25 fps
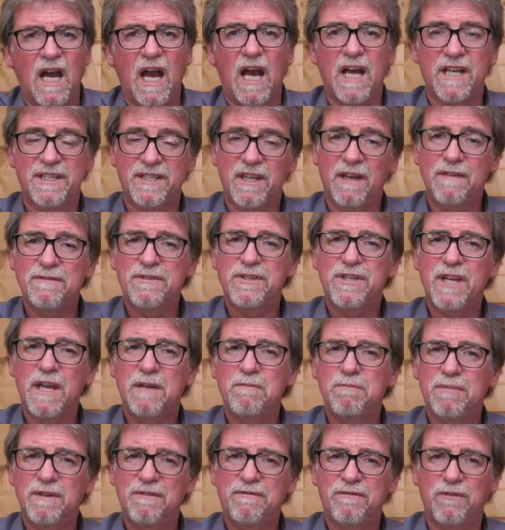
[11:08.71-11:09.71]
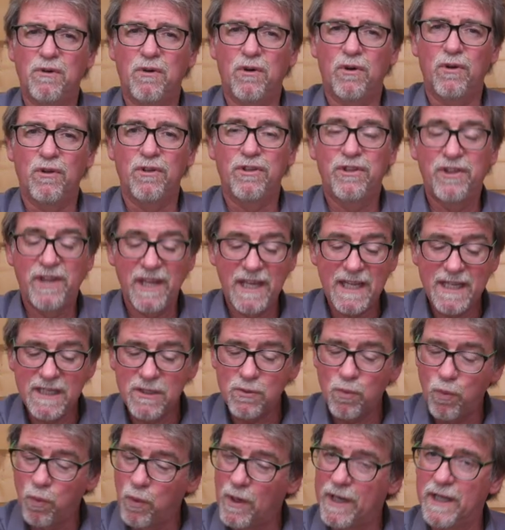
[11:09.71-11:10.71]
As I've said before,
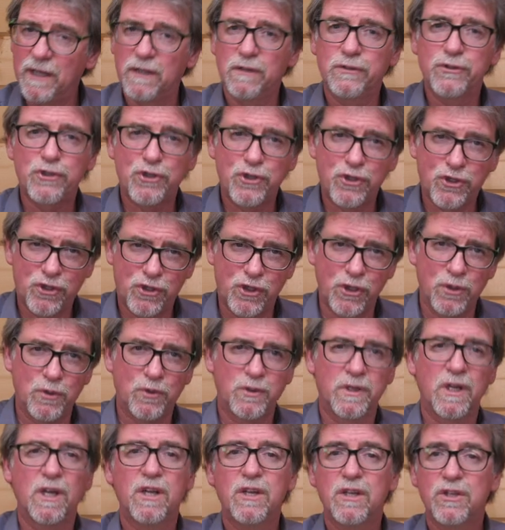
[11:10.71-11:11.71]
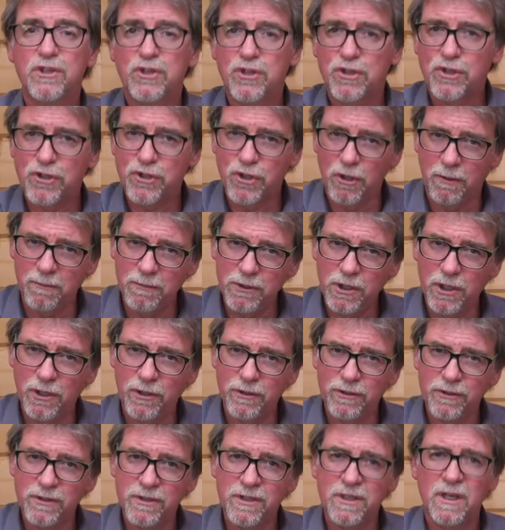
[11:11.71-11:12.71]
these will suit some
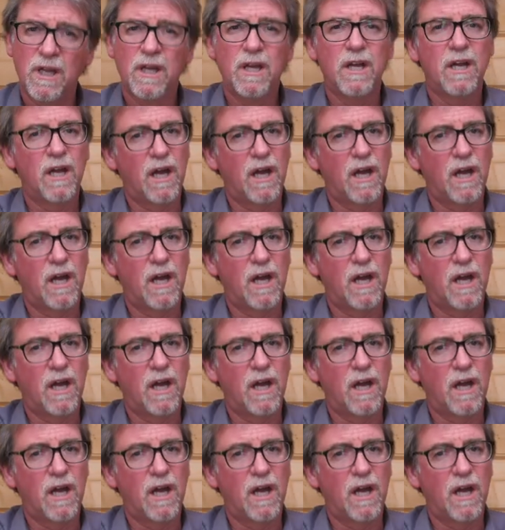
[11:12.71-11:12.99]
guns